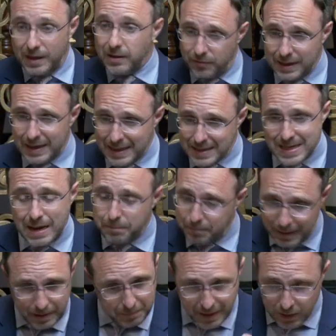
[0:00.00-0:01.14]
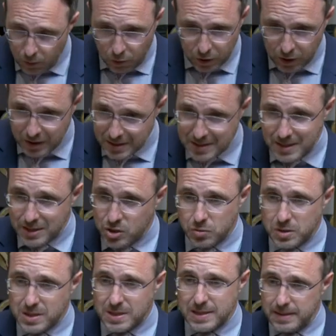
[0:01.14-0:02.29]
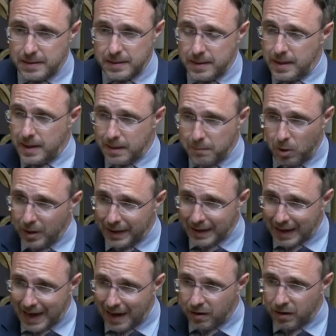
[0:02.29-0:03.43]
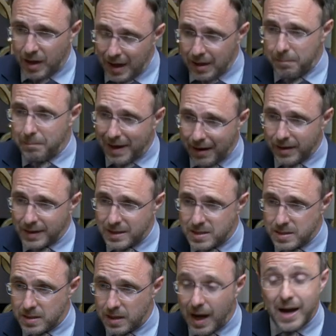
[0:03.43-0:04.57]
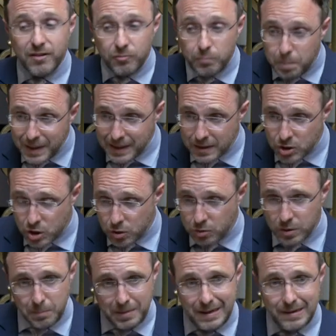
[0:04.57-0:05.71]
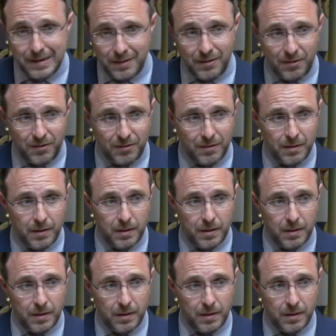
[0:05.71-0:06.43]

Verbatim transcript: given an example in my own constituency, in Mullingar, Columb Barracks. I've been through the buildings.